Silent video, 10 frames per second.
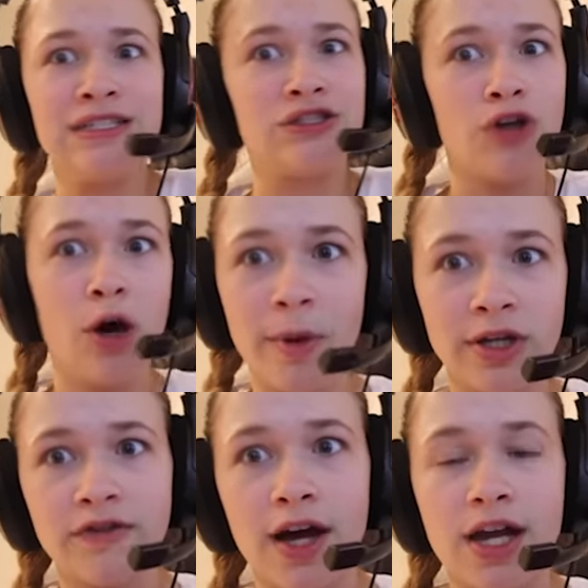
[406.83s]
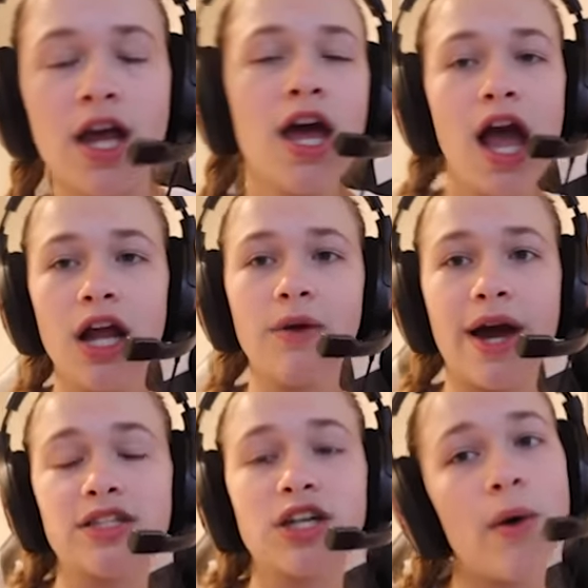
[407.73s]
is so much fun.
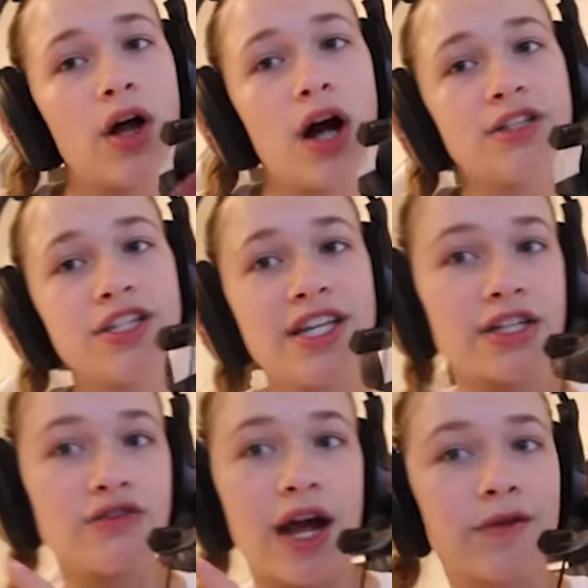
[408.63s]
Anyways, going on to the next round.